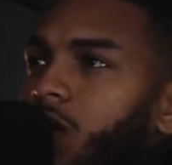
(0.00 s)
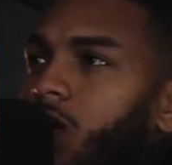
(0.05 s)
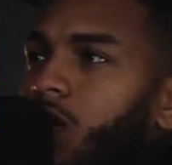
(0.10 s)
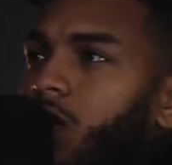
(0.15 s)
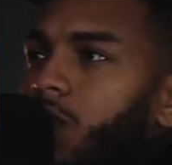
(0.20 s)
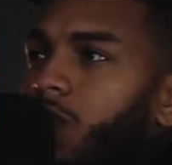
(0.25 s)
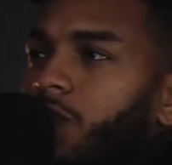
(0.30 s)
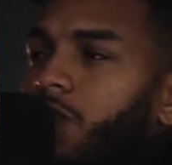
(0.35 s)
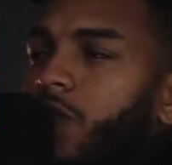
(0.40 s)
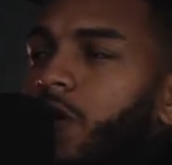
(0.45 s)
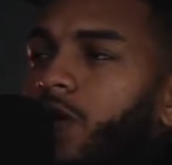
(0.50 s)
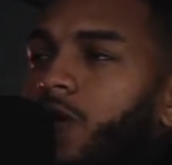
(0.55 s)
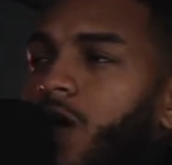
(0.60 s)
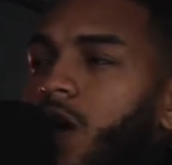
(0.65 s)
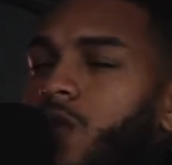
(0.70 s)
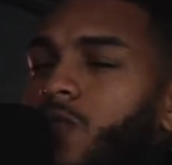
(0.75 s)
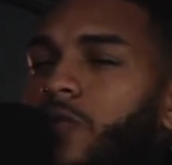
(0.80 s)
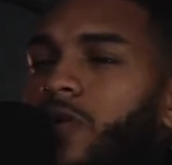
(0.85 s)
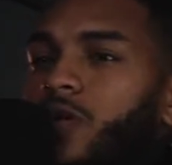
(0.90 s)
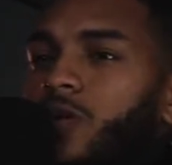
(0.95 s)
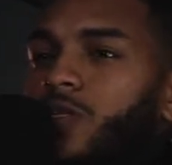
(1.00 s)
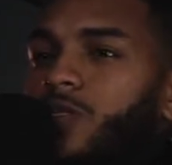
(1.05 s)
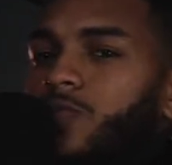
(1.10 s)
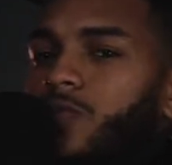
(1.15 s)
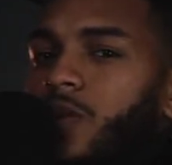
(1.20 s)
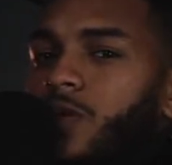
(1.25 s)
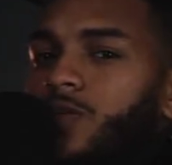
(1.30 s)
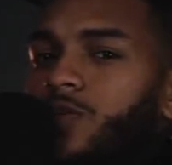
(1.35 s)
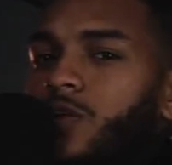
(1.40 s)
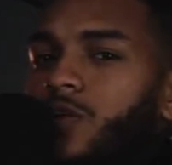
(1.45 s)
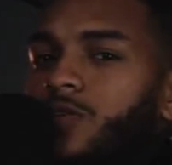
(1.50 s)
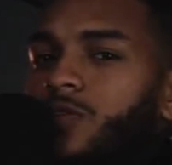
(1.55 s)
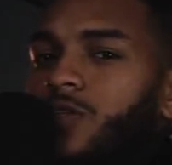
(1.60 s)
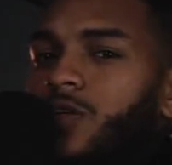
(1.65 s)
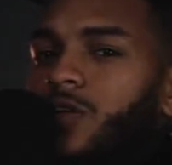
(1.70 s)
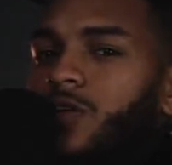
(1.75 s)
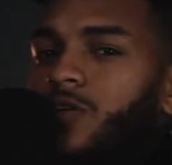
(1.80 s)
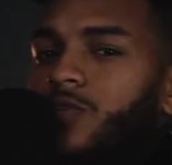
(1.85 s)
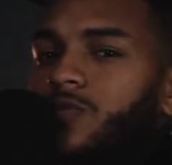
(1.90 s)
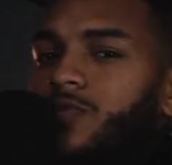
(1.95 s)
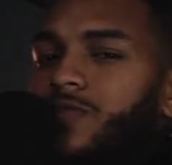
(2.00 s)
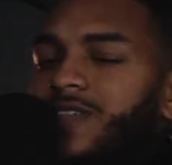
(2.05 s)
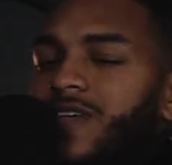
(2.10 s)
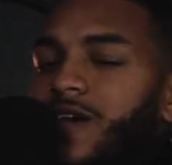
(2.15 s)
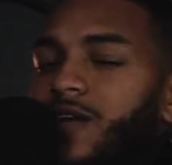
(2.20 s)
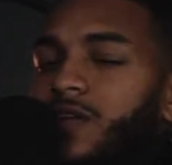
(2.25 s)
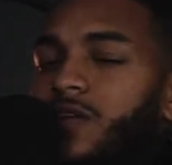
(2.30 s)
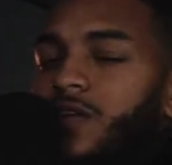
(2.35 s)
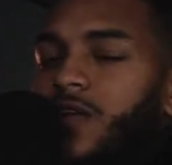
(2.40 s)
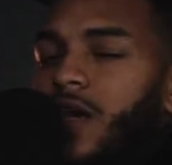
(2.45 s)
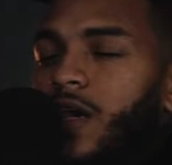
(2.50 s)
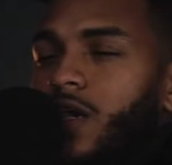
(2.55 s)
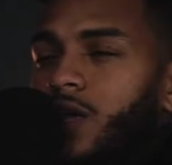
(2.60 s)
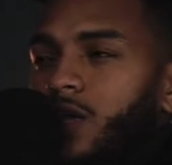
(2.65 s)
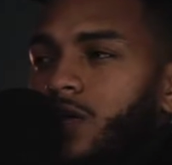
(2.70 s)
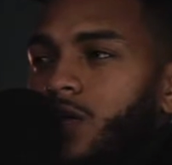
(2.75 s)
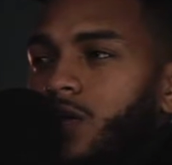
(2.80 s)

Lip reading: affect how we express ourselves day to day.